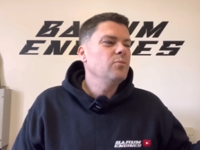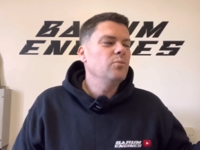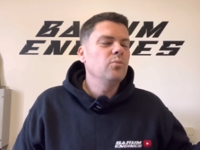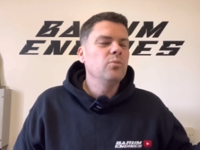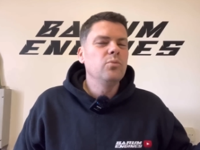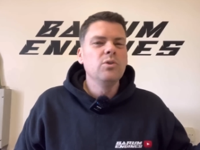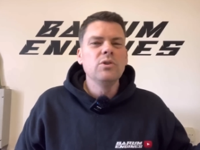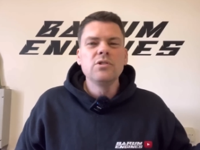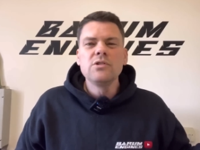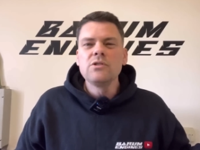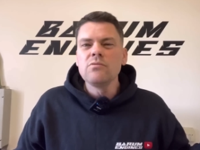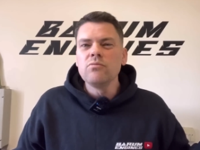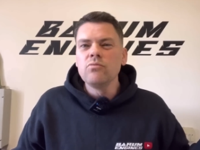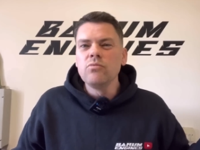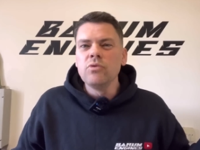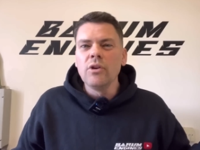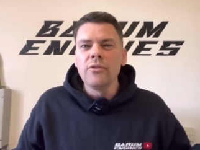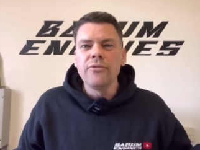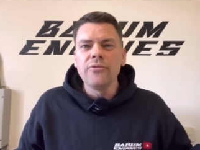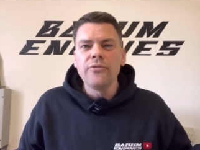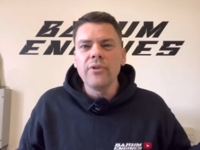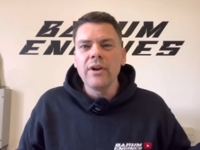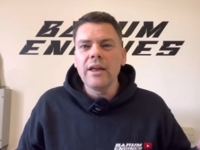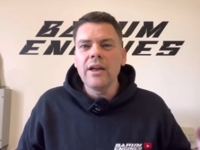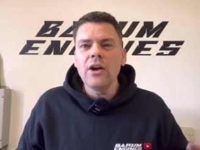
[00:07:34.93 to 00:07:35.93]
was
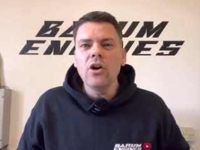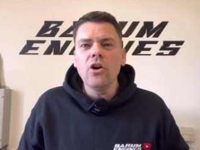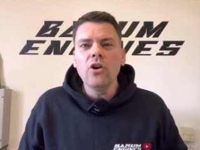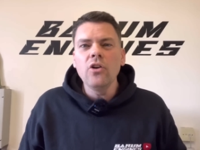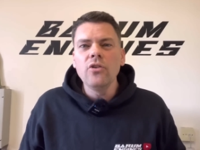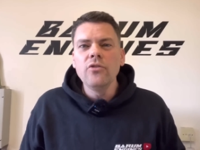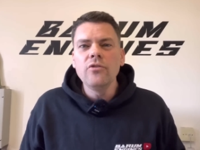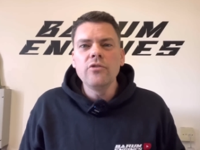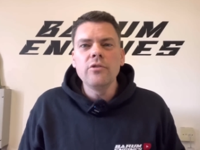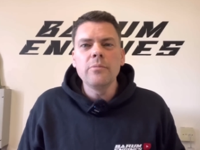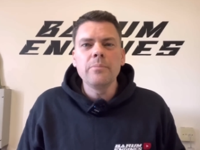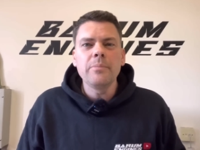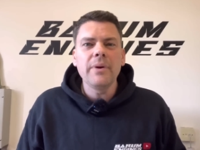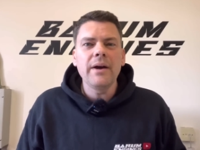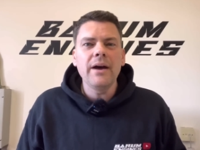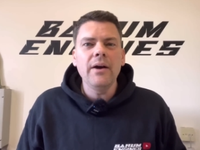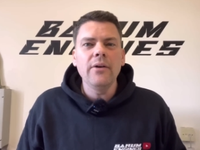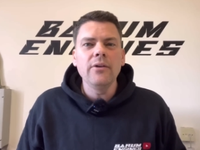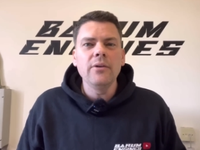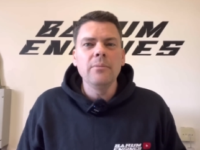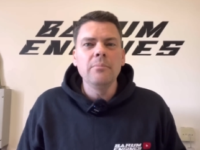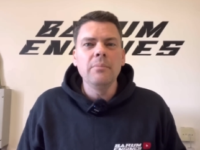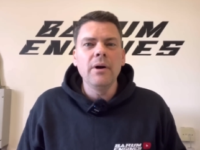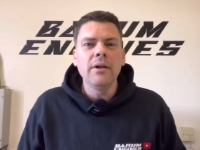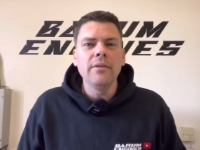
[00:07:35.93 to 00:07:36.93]
roughly
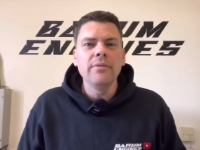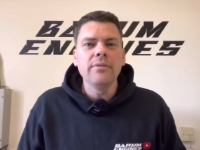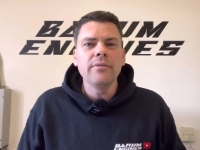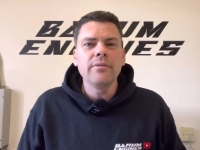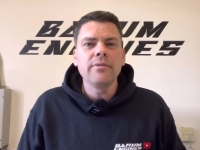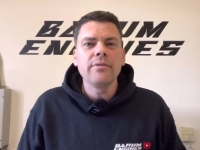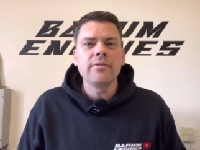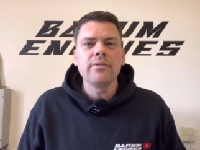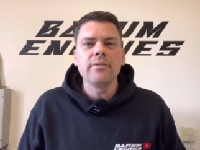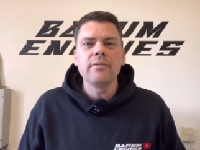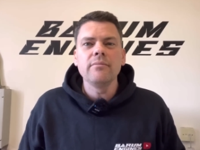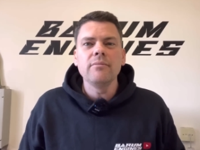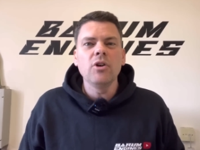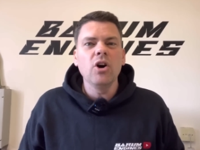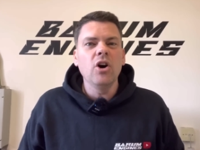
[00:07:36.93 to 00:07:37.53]
£100 a month,